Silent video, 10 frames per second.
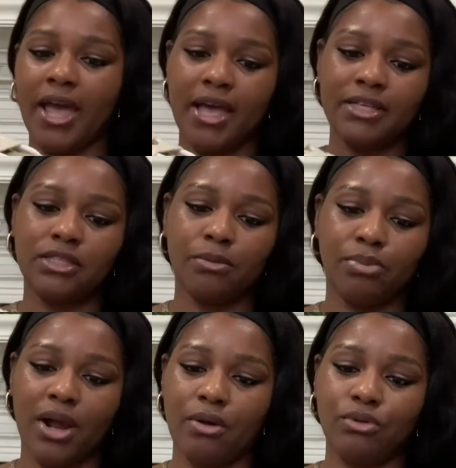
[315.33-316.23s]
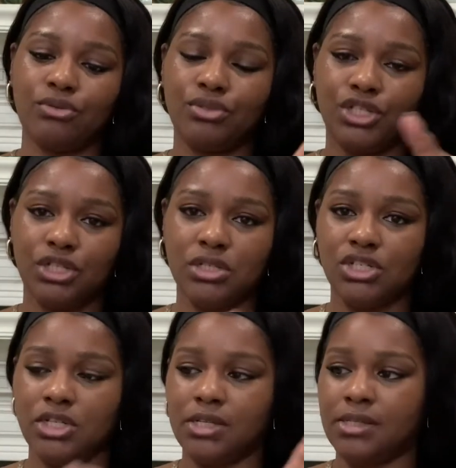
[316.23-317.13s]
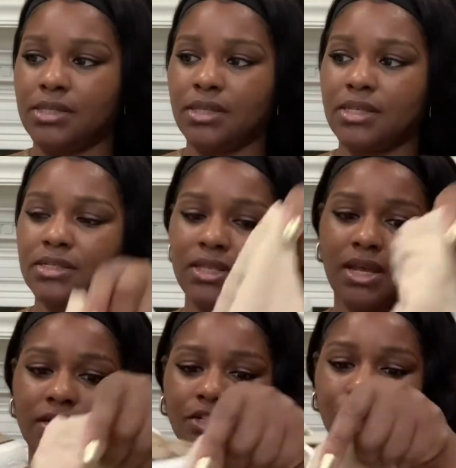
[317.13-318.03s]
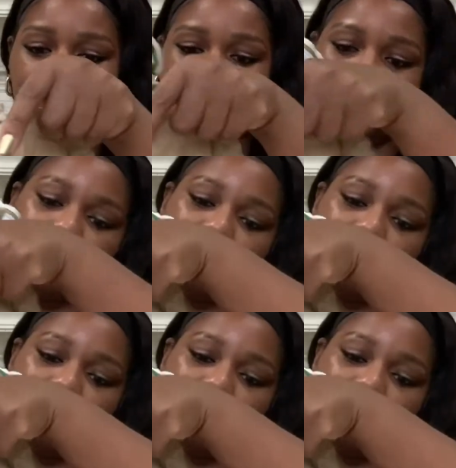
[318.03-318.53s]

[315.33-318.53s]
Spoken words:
It's the brown Gucci G's and things of that nature. So,